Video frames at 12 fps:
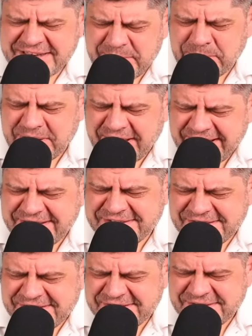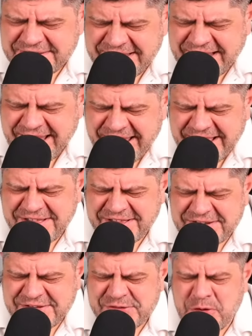appliances? The hell
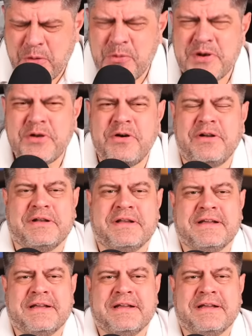is going on?